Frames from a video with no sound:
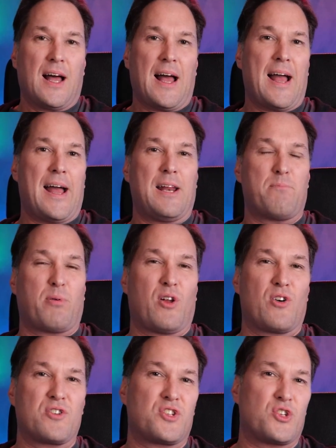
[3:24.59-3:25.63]
and it
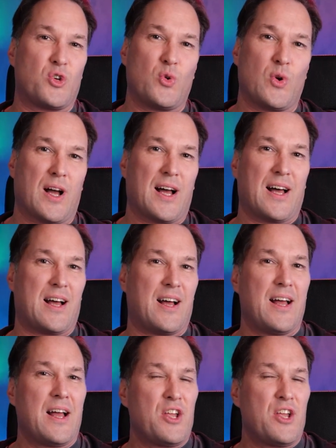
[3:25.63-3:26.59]
belongs to,